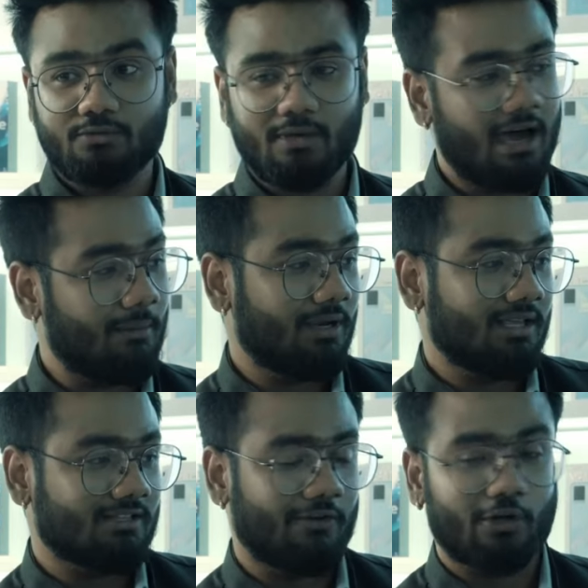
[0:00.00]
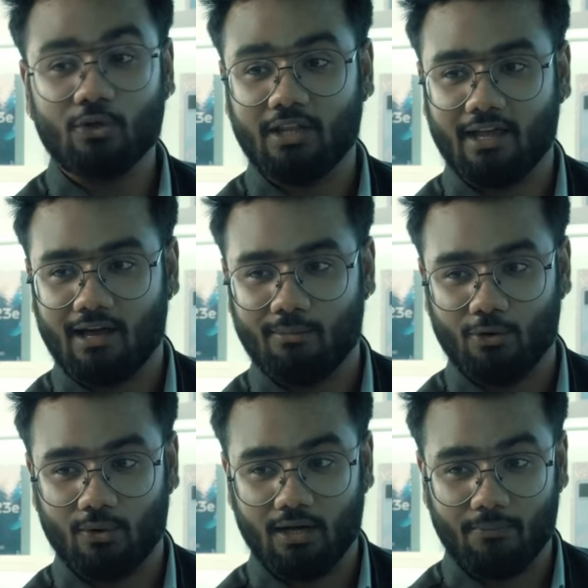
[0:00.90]
It is also used in
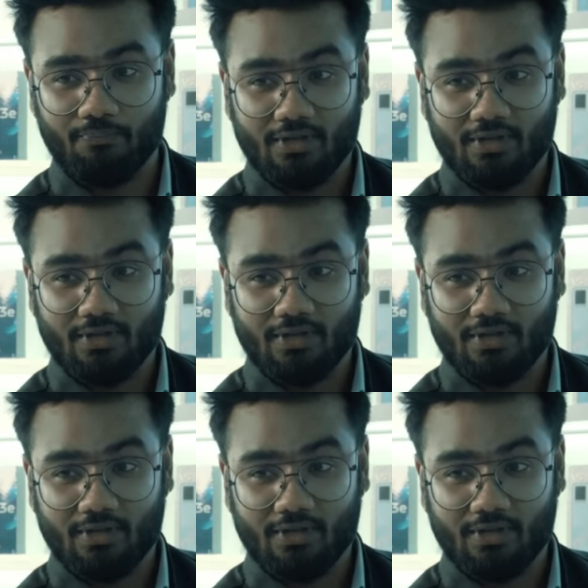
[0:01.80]
many famous